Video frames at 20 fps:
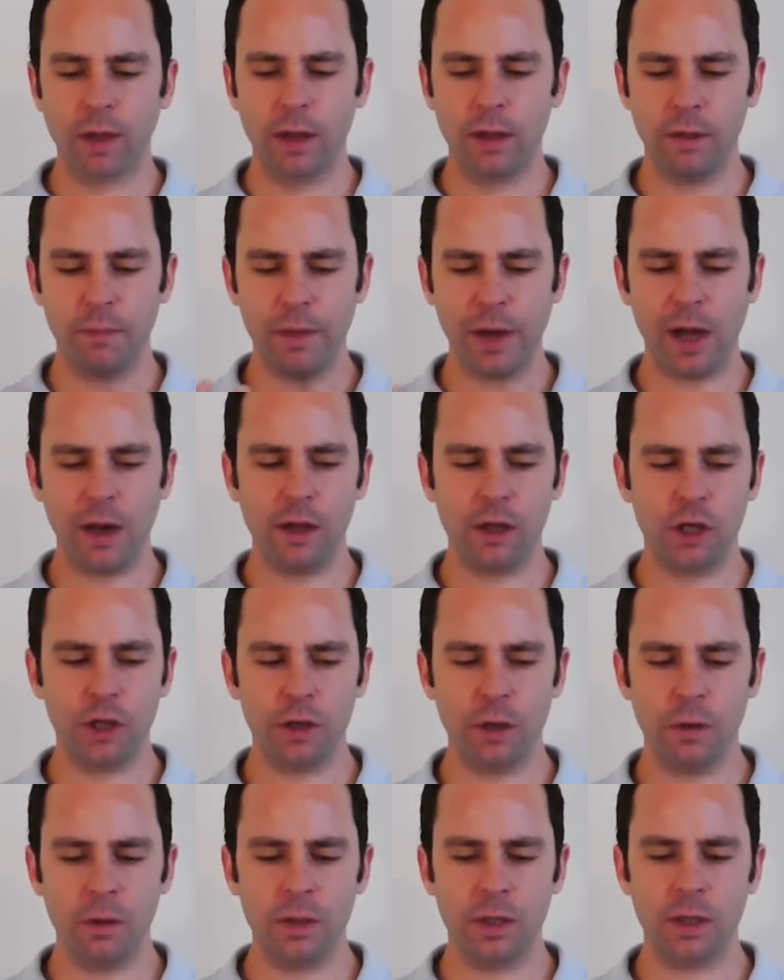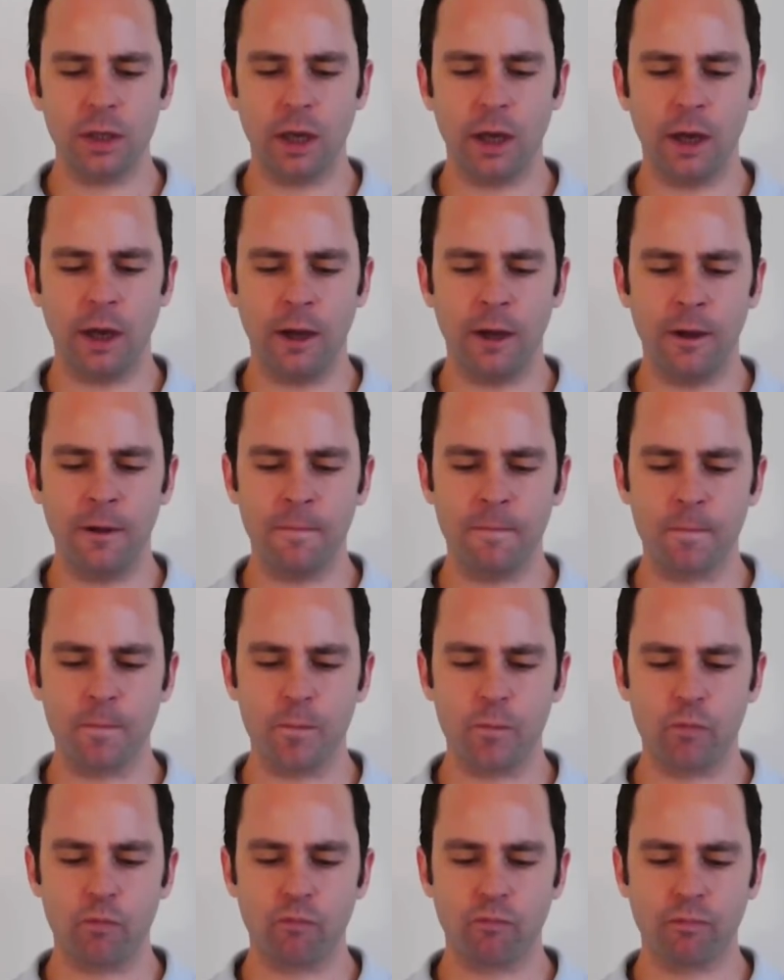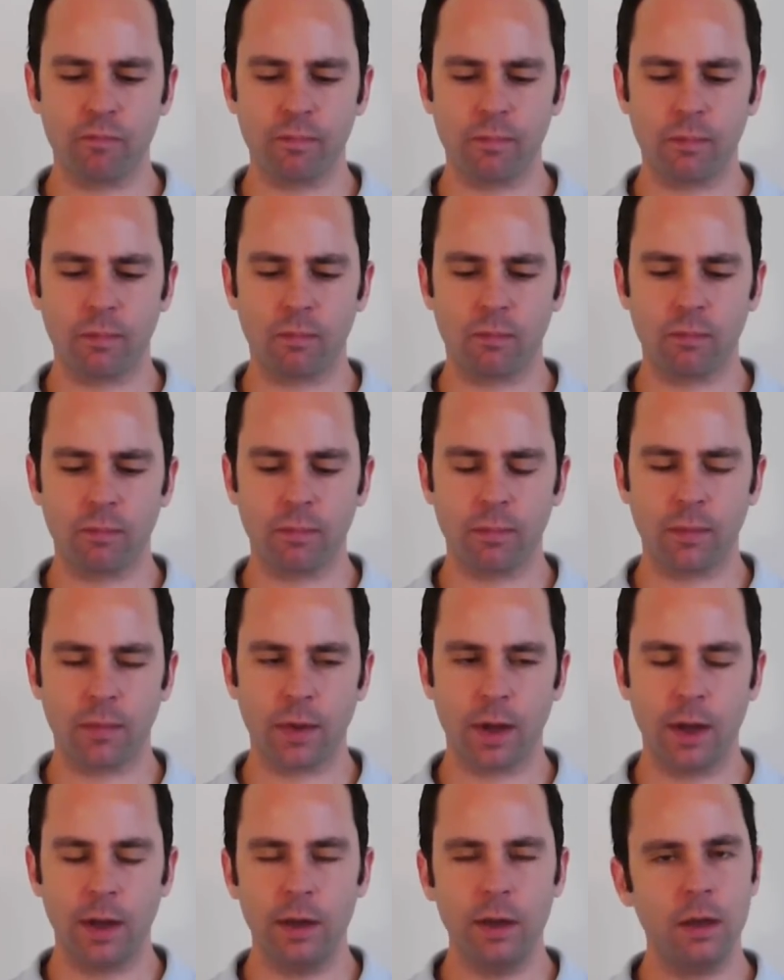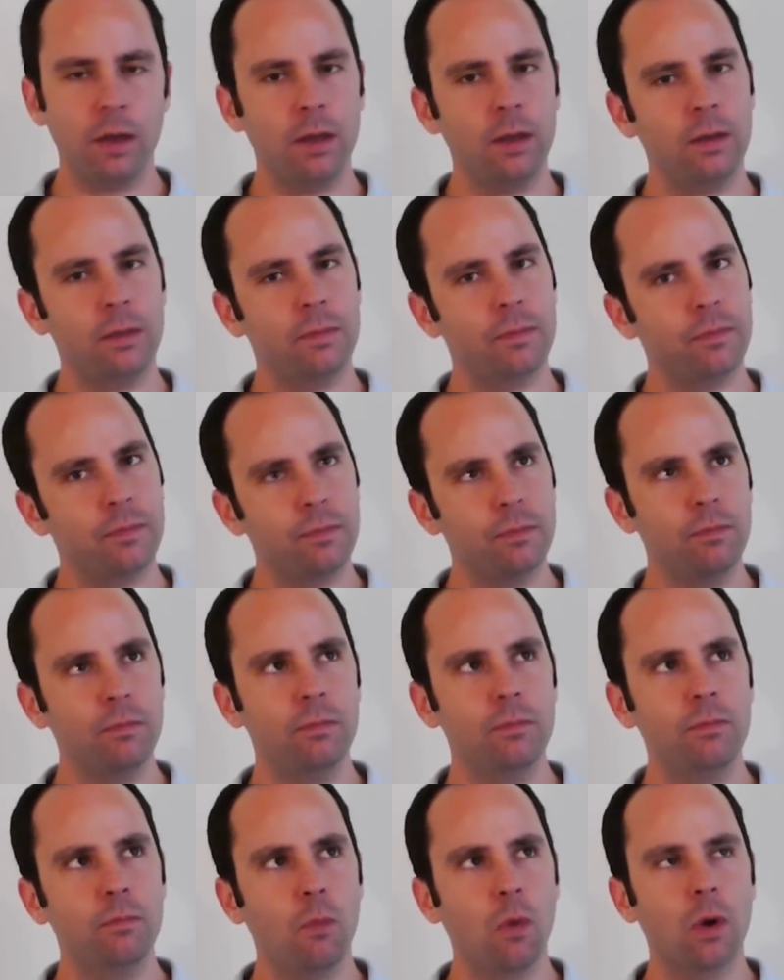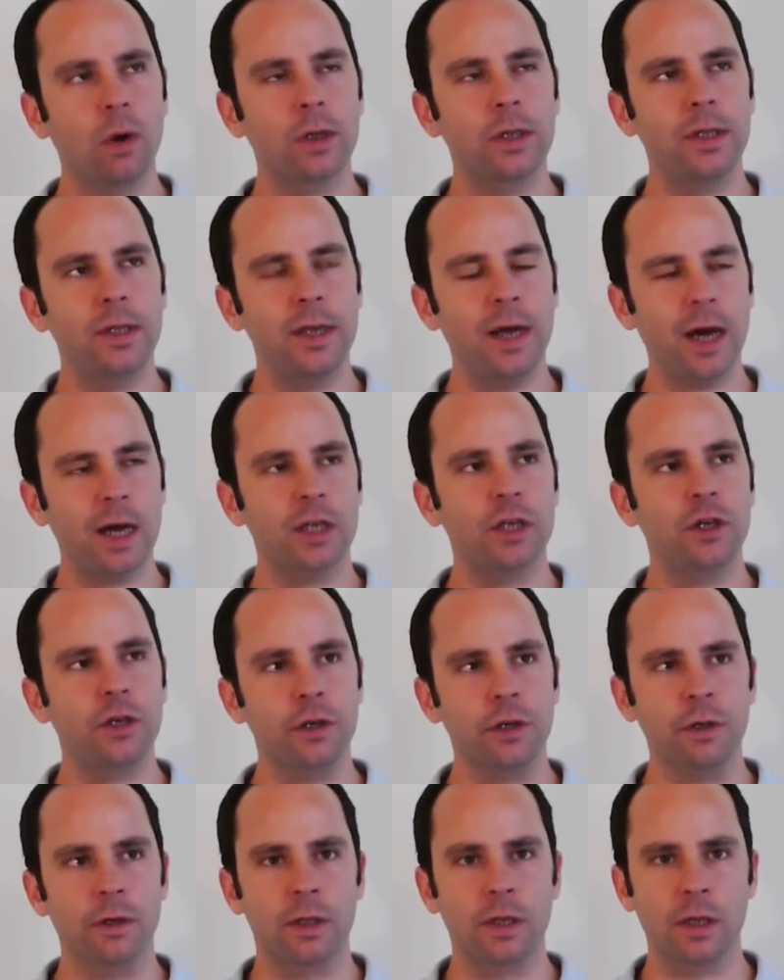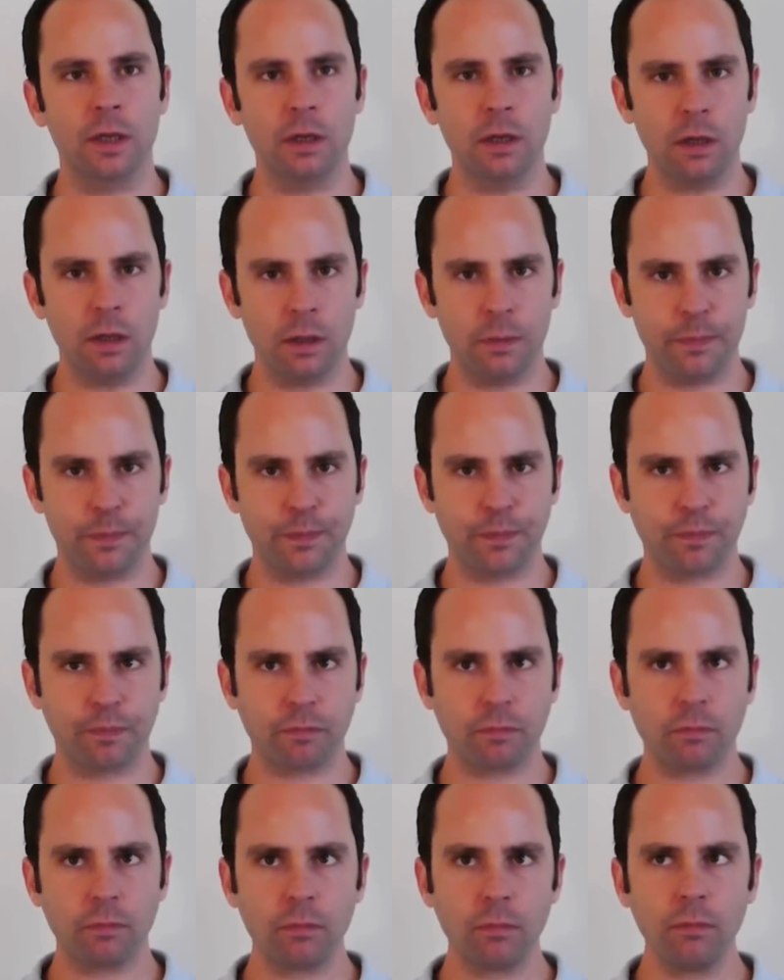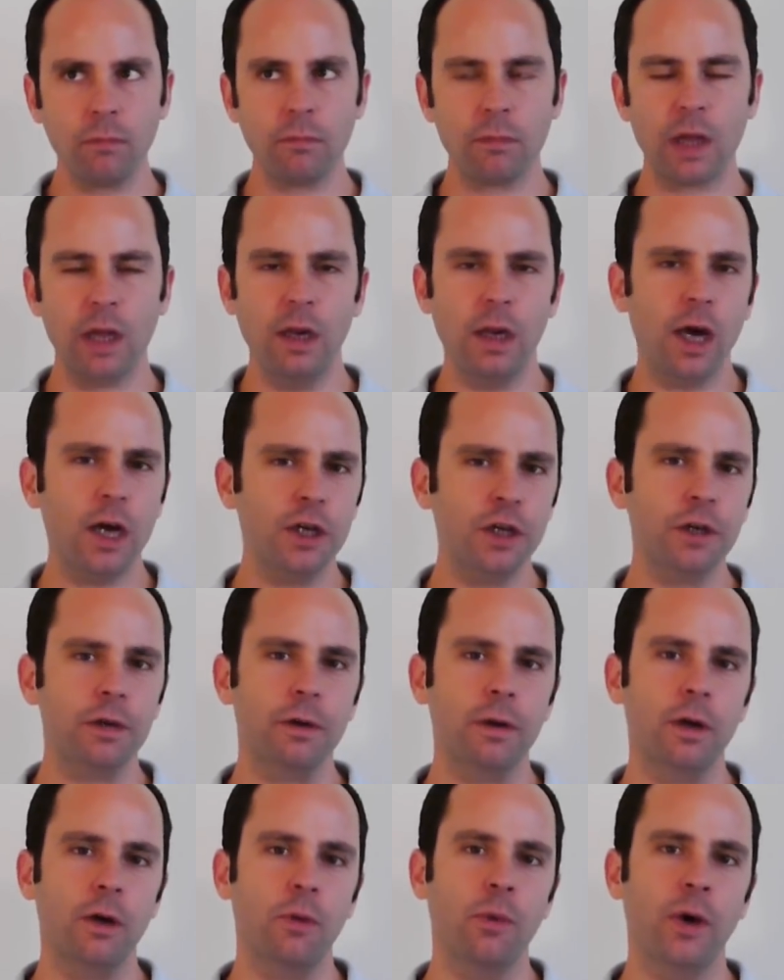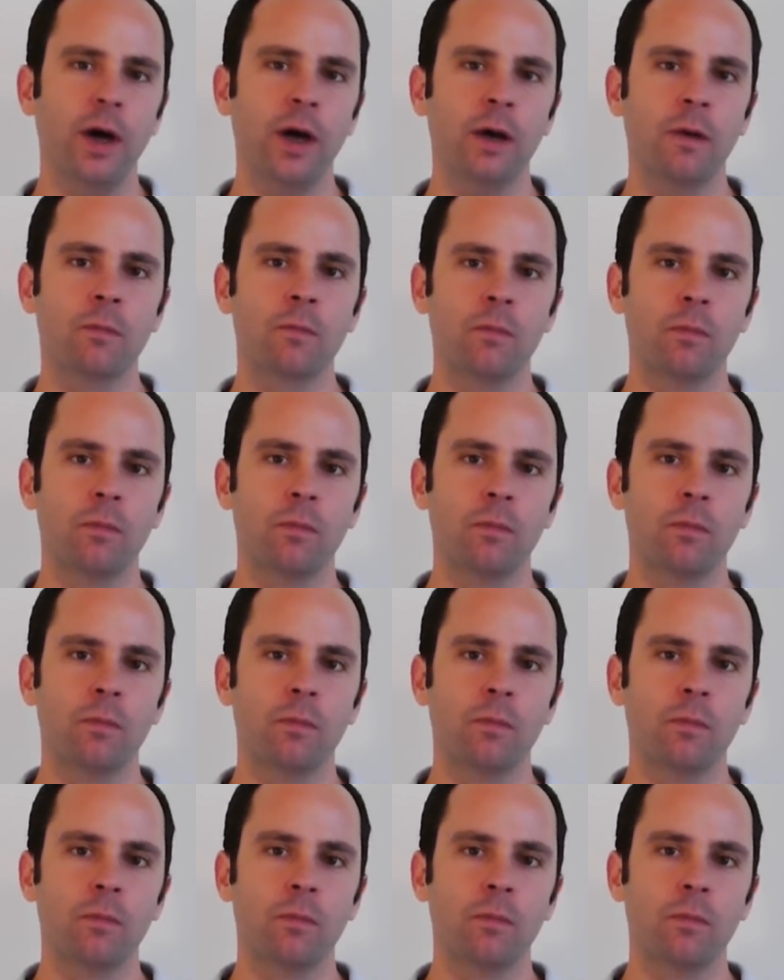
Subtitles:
the palate shows a little more texture. It's a little lusher in a way.